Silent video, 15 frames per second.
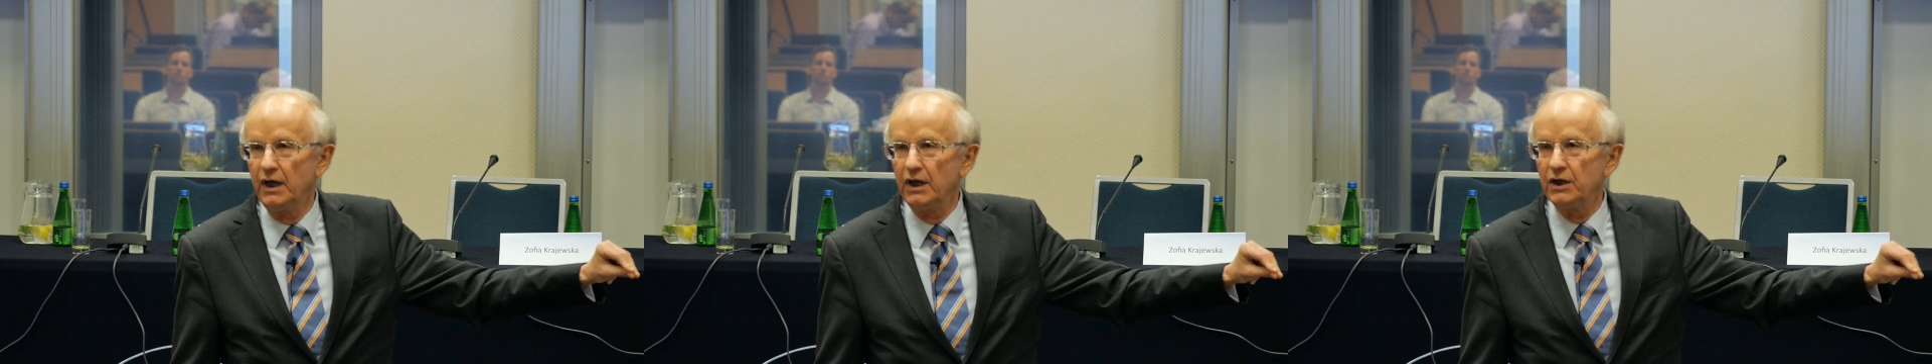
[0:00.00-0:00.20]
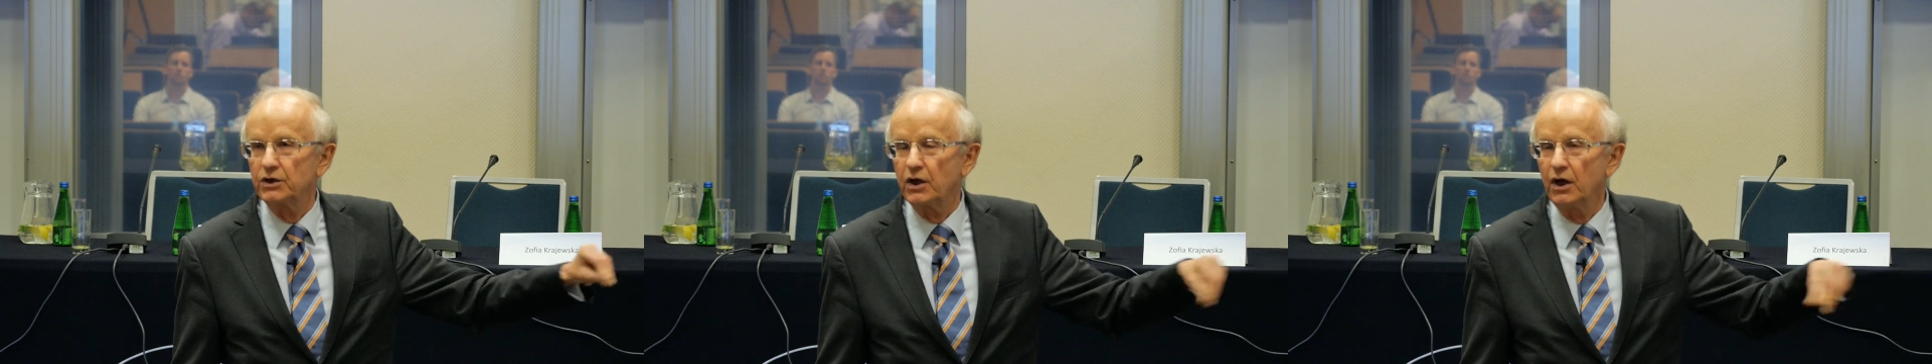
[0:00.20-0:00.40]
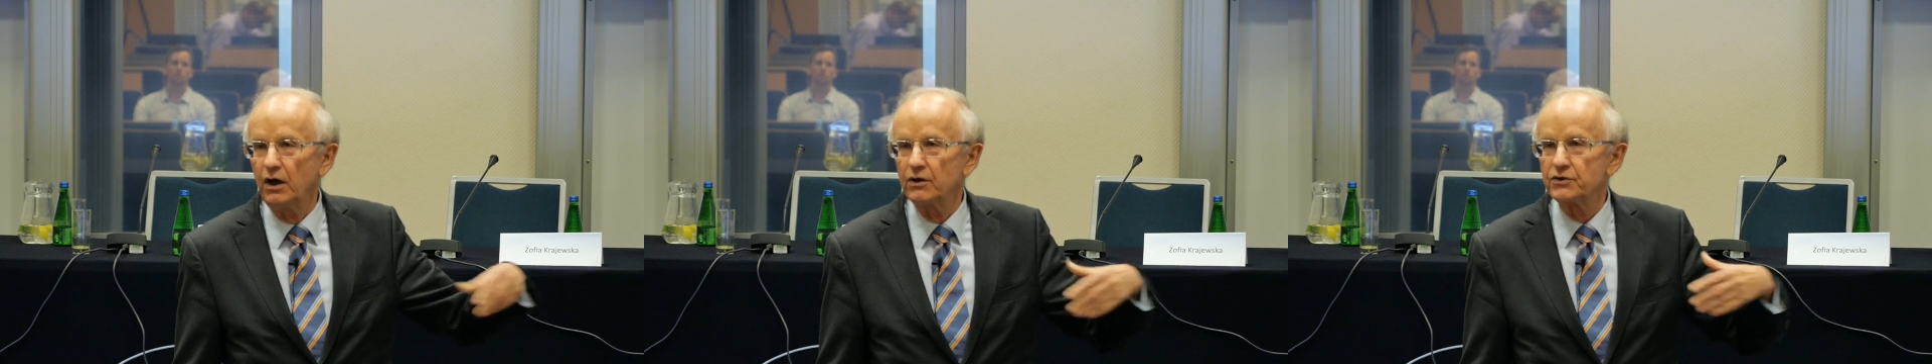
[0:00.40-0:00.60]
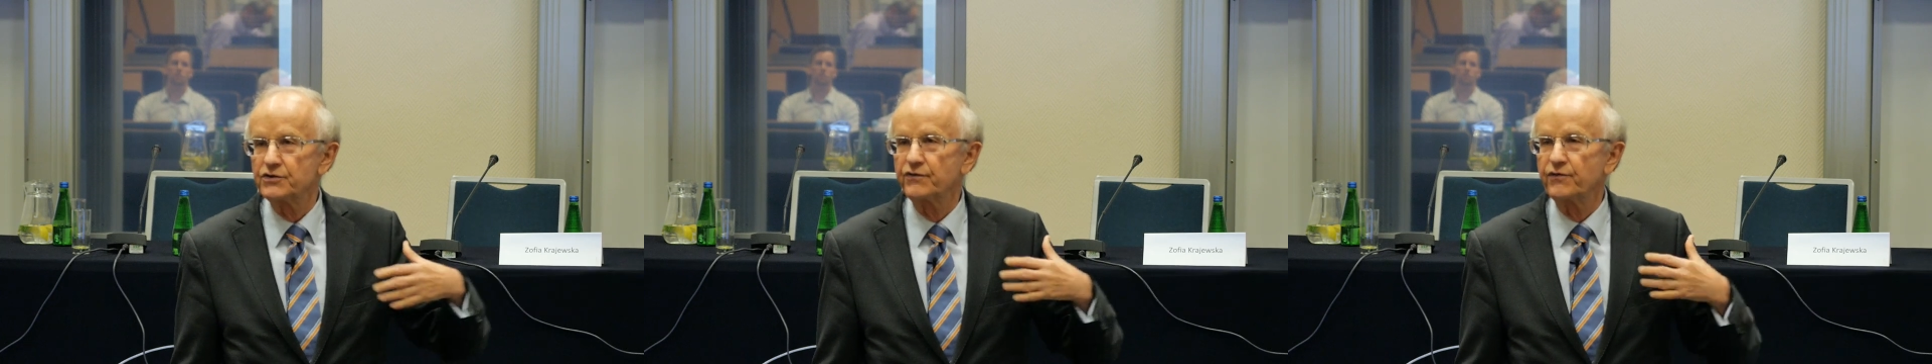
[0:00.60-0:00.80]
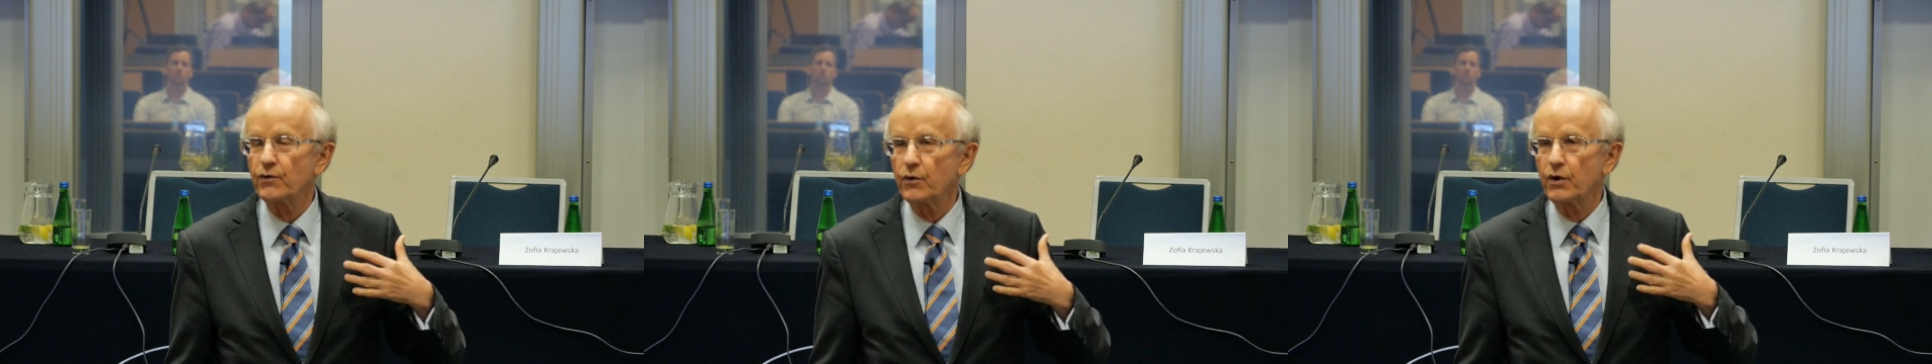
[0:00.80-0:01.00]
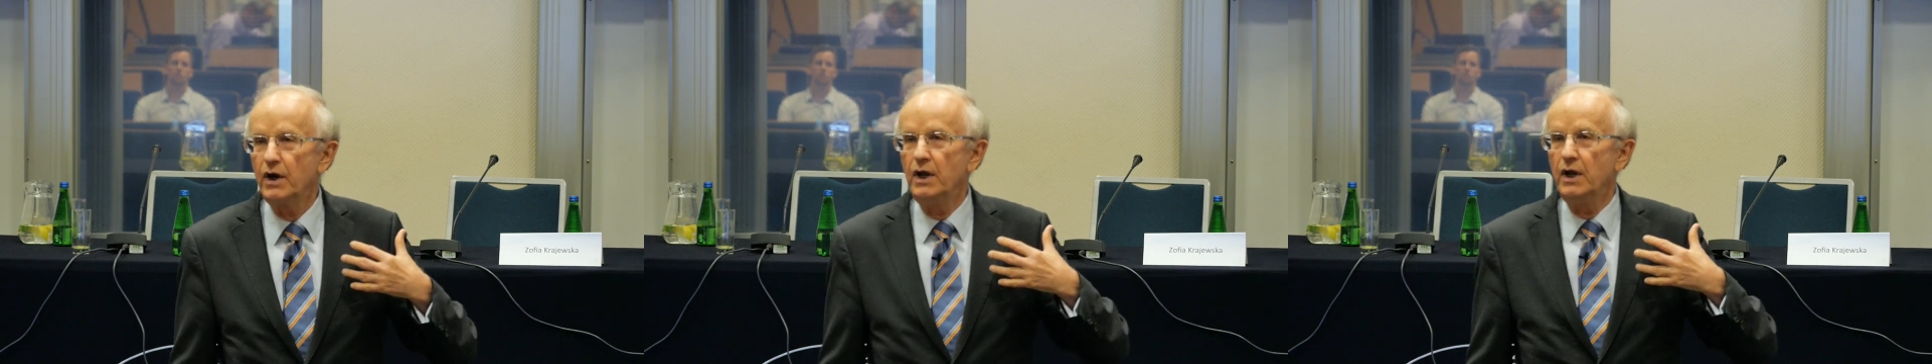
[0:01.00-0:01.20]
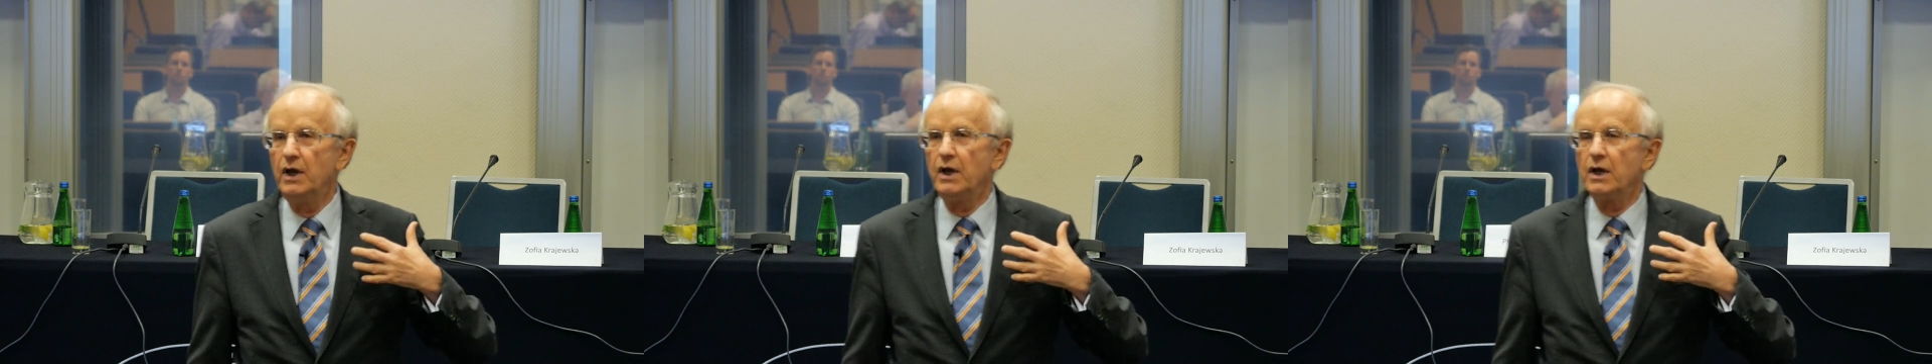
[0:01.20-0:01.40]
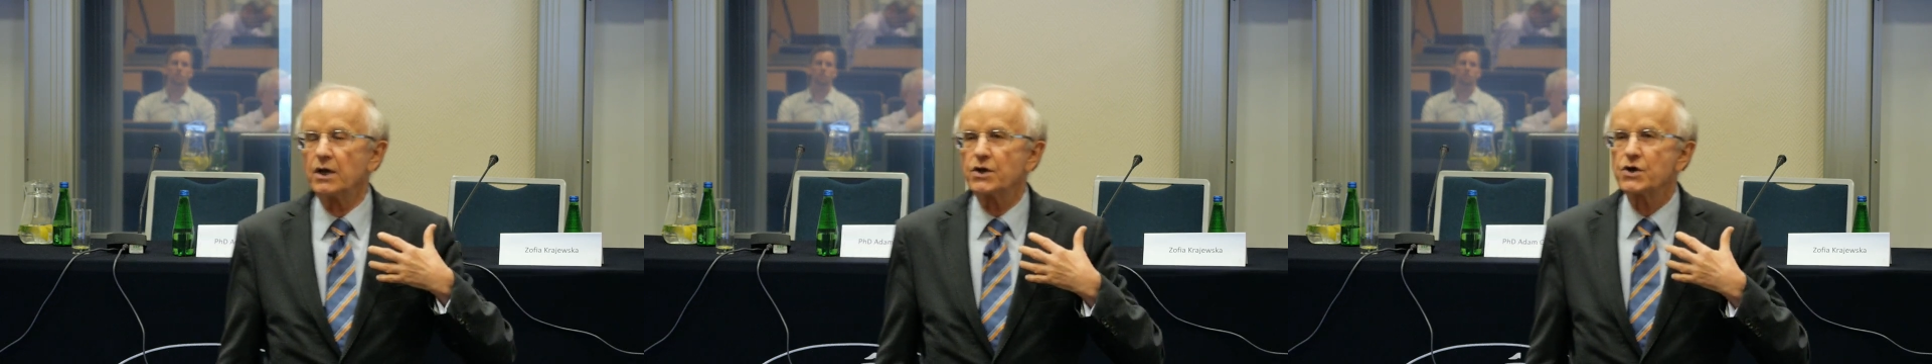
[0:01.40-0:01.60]
It calls for
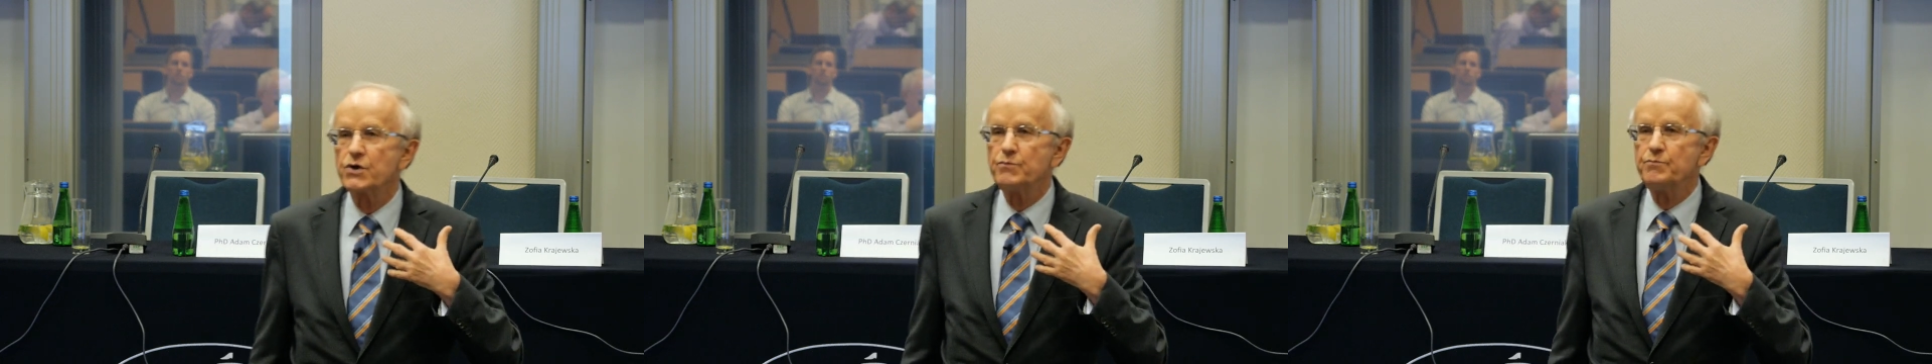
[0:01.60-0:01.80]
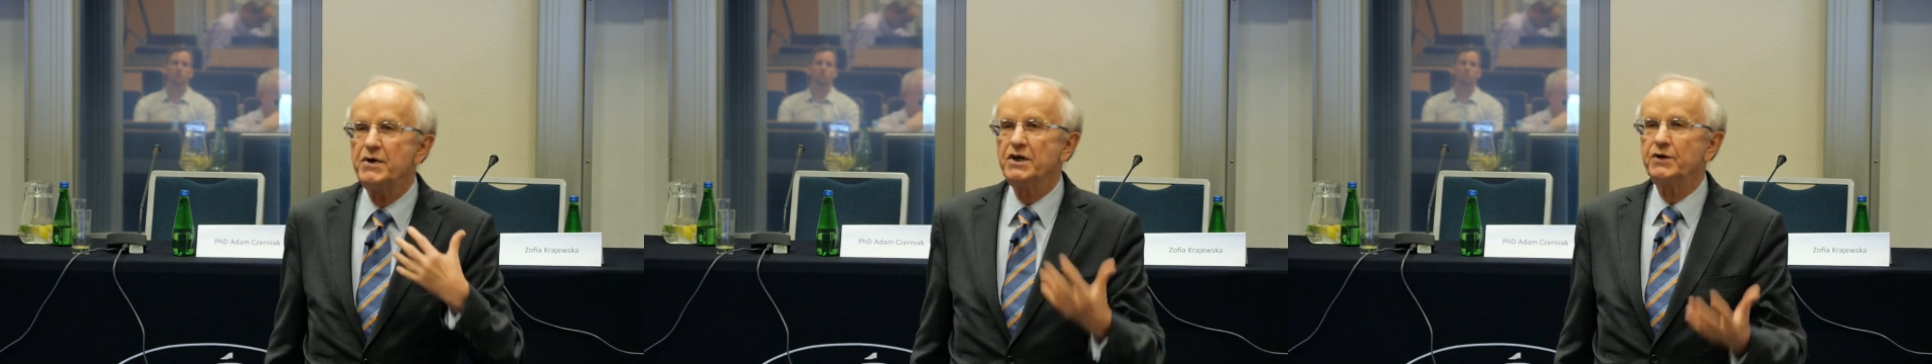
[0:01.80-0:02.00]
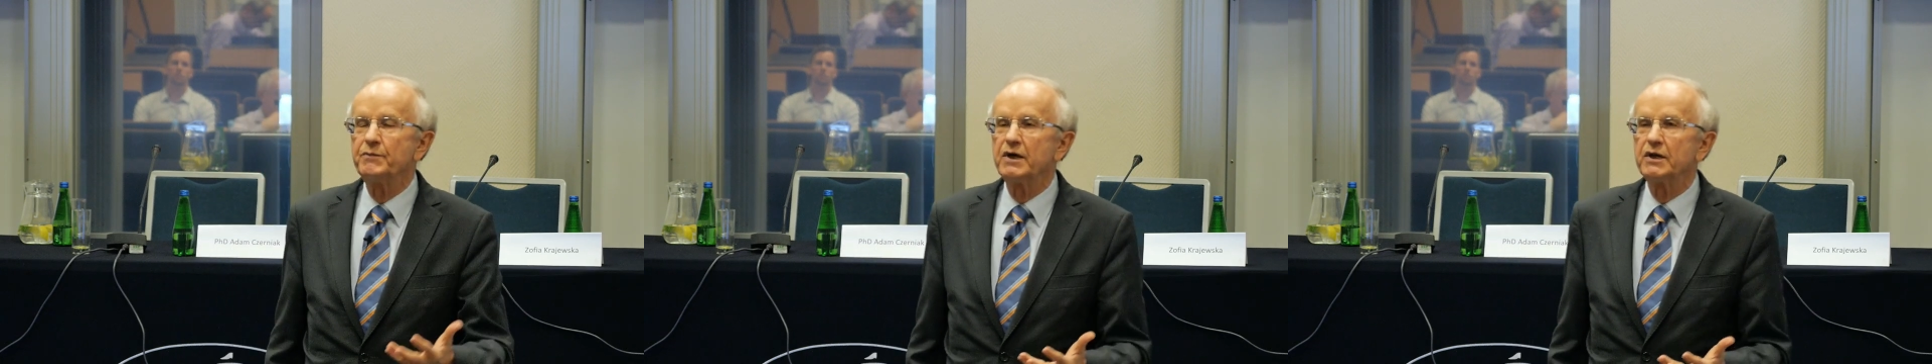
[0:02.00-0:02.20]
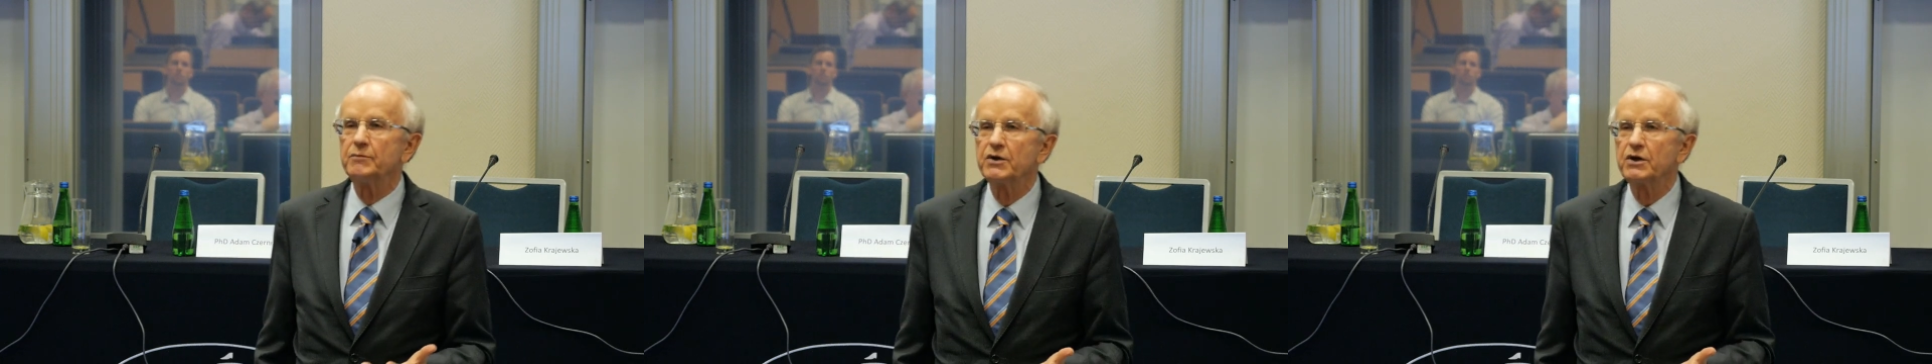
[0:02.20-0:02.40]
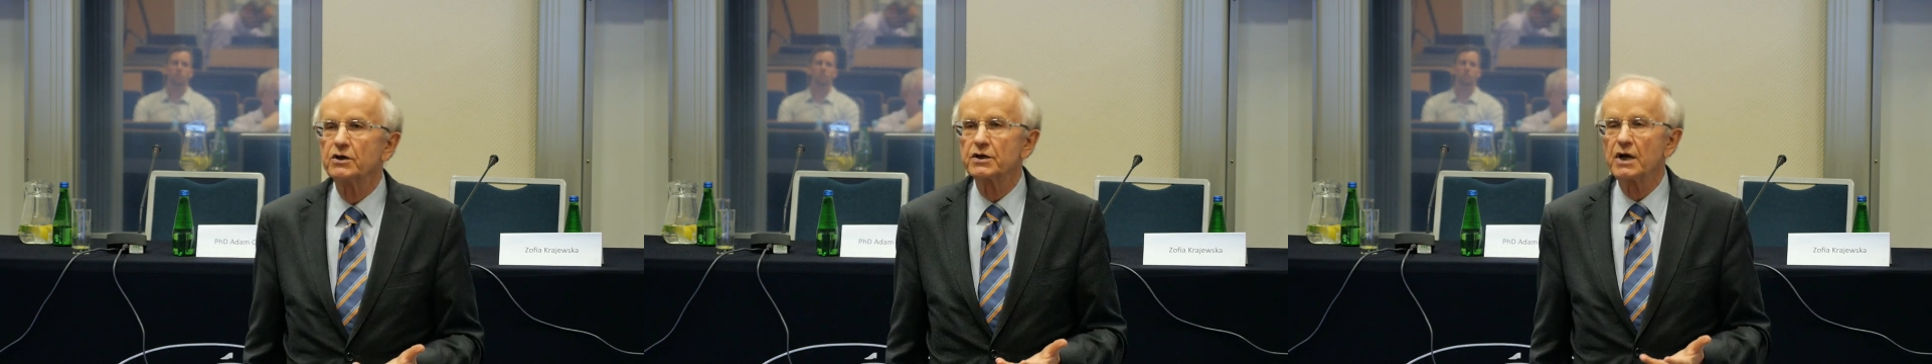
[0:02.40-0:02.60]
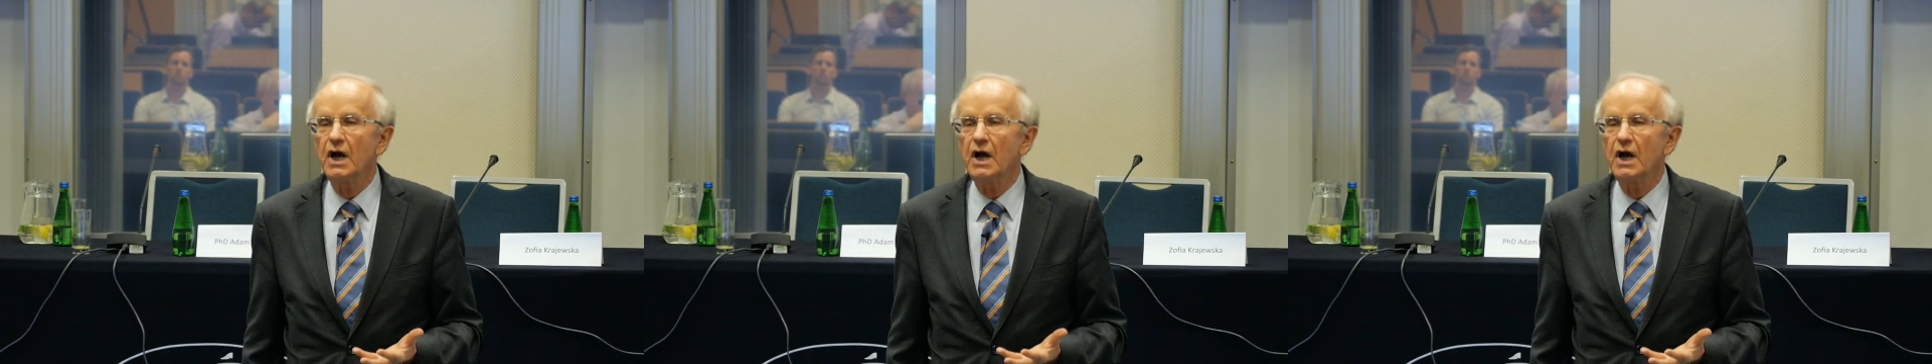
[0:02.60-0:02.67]
commitment because